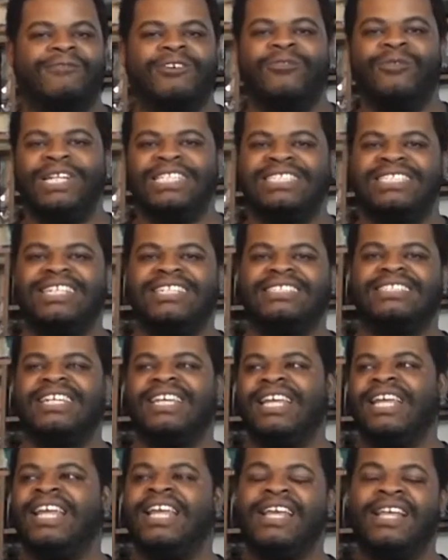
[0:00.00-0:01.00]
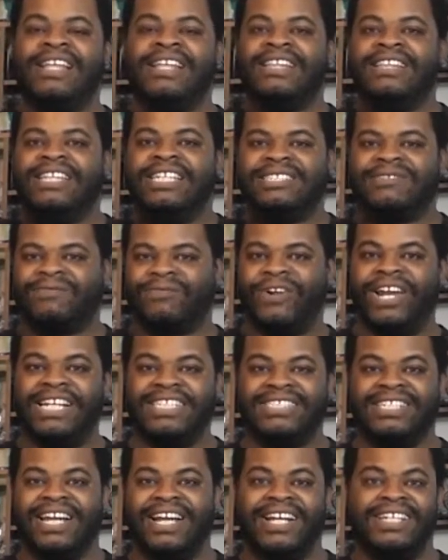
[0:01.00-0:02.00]
For instance, this
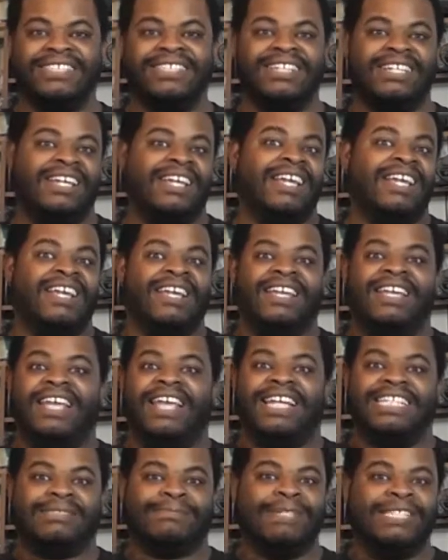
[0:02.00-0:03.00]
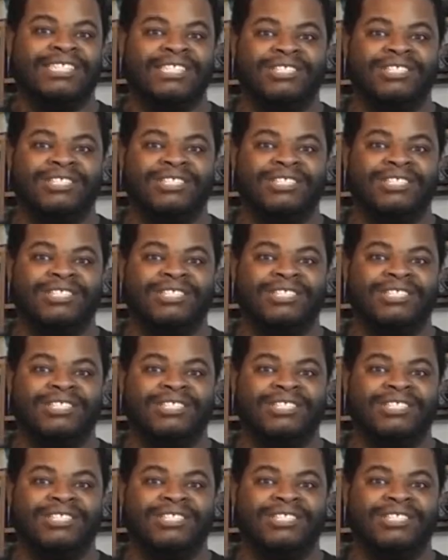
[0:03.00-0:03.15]
franchise has been